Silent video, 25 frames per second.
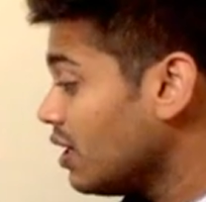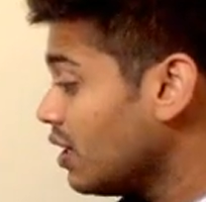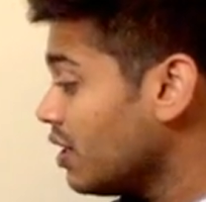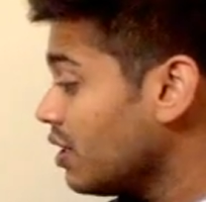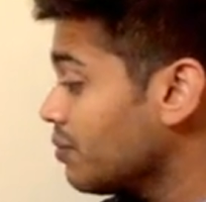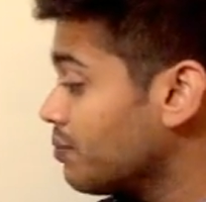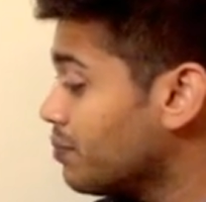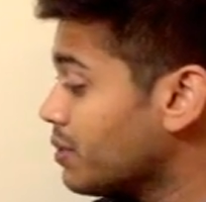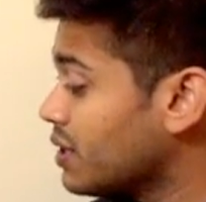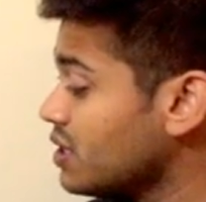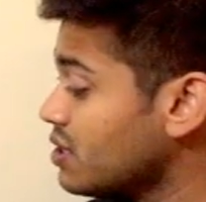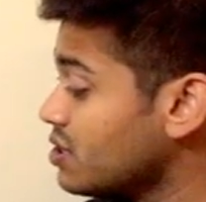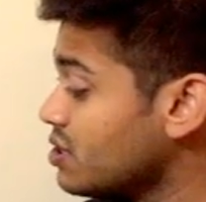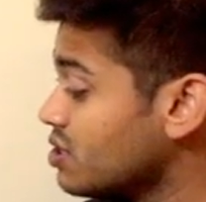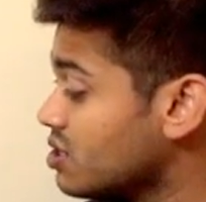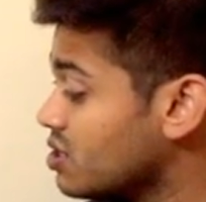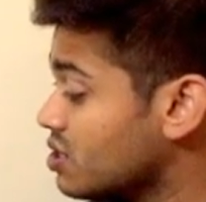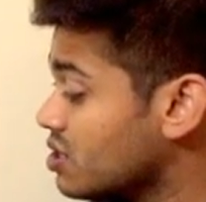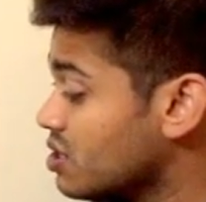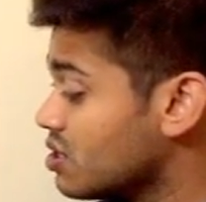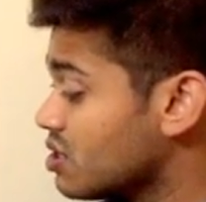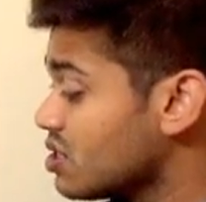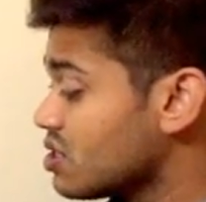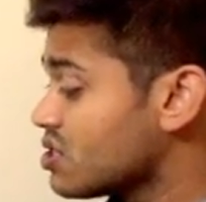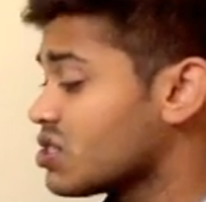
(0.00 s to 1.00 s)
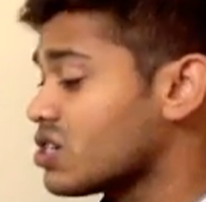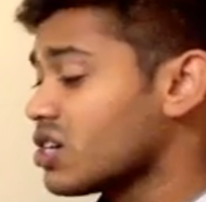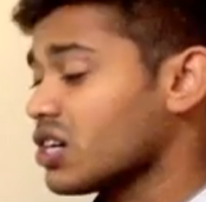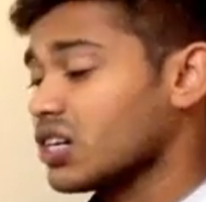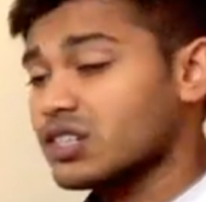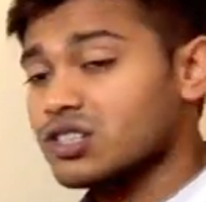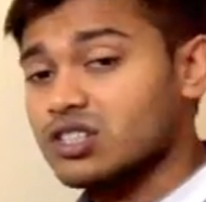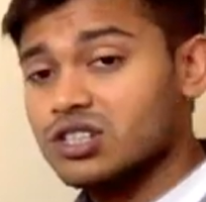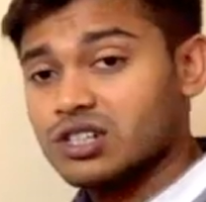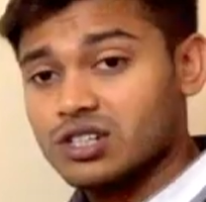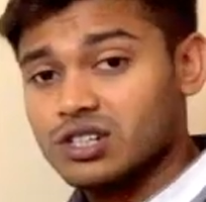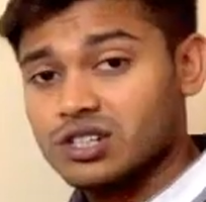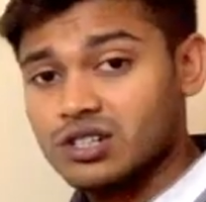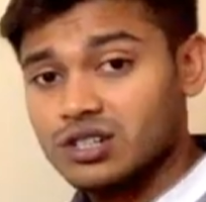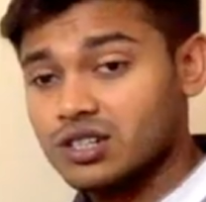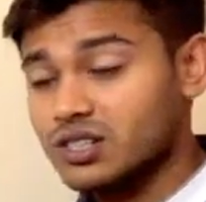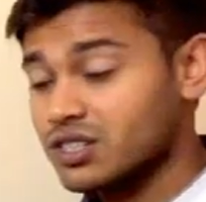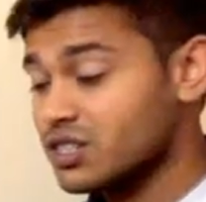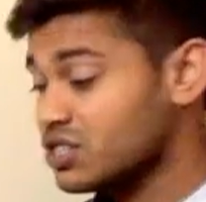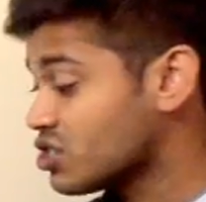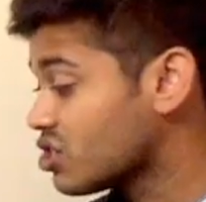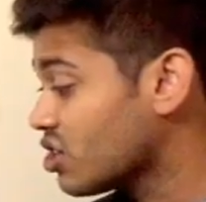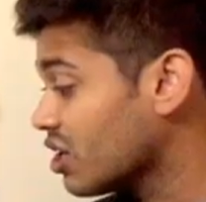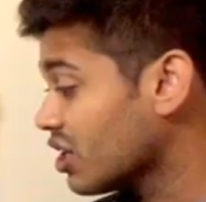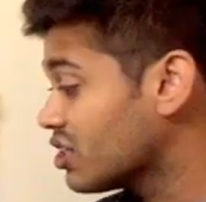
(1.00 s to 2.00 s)
Third tip is
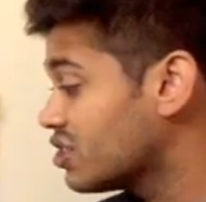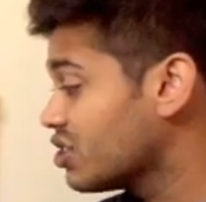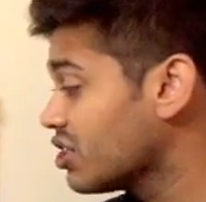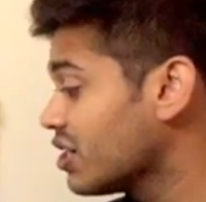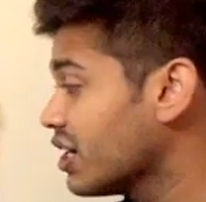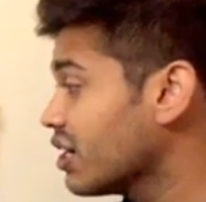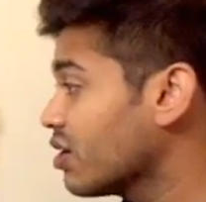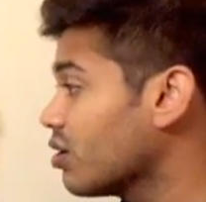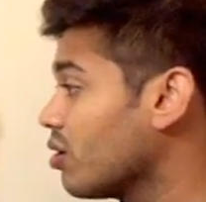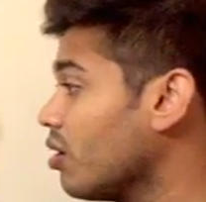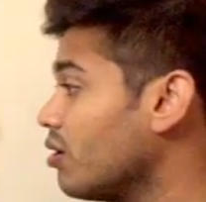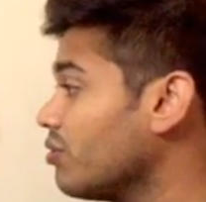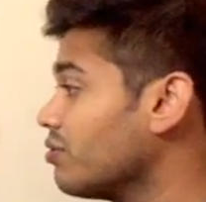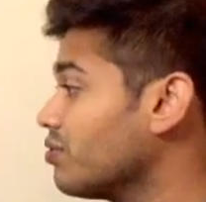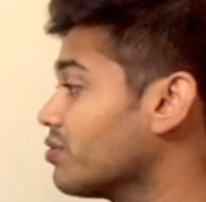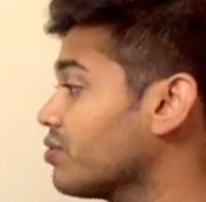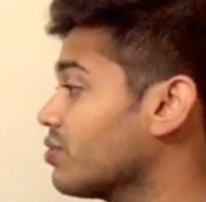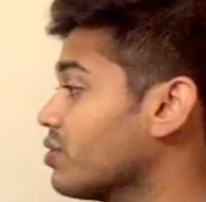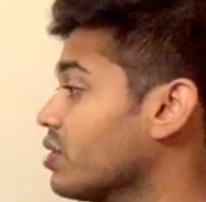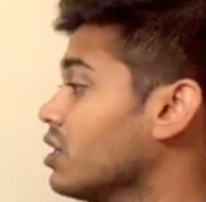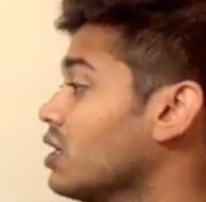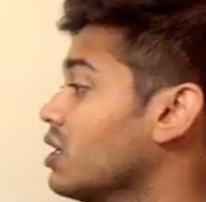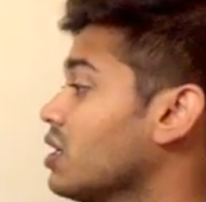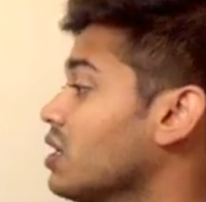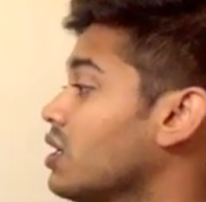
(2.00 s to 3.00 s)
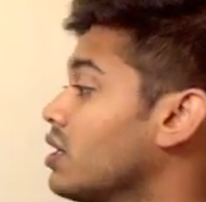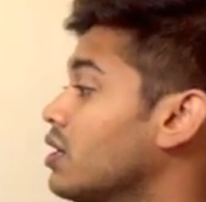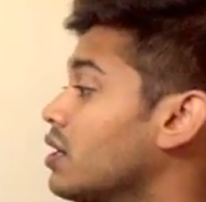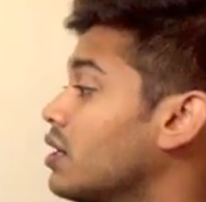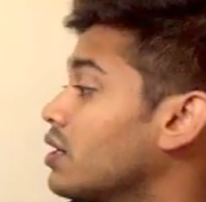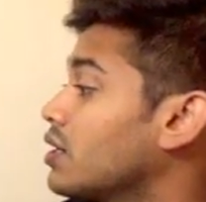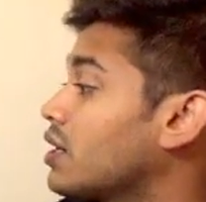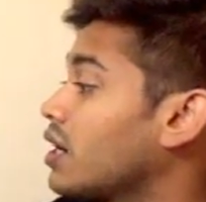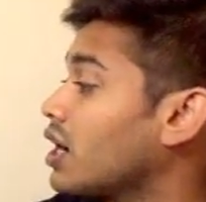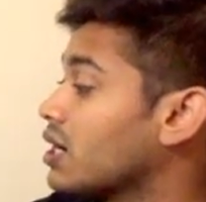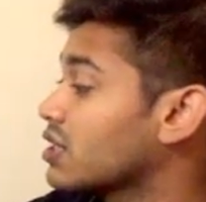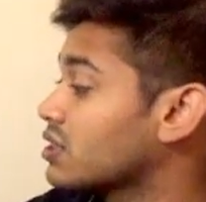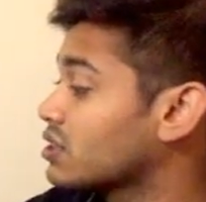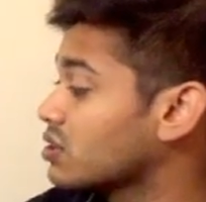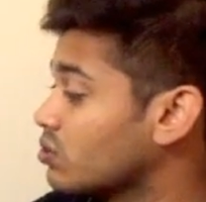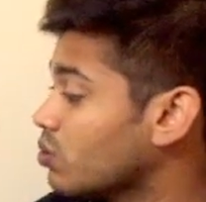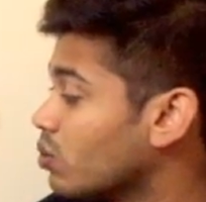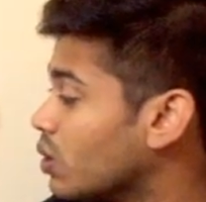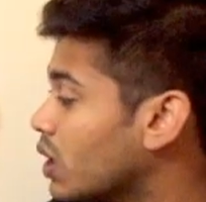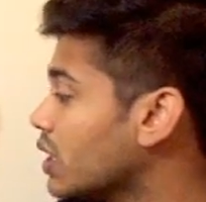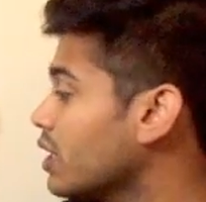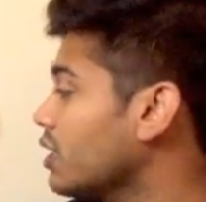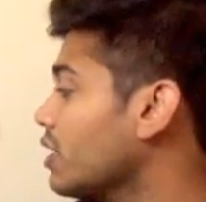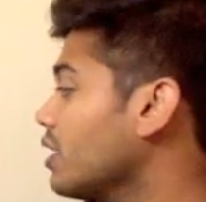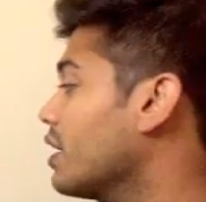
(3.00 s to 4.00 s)
structuring of
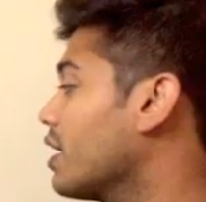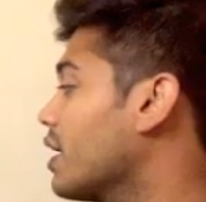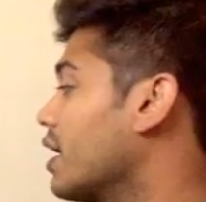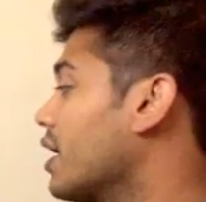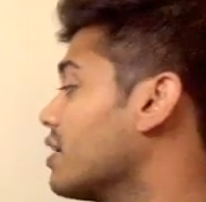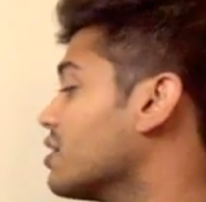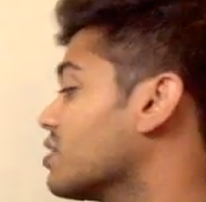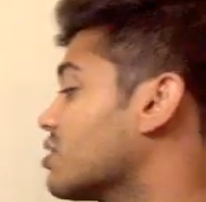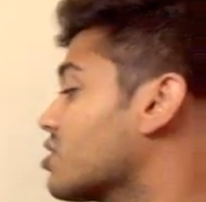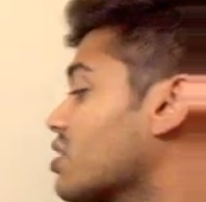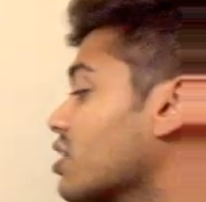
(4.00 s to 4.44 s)
task 1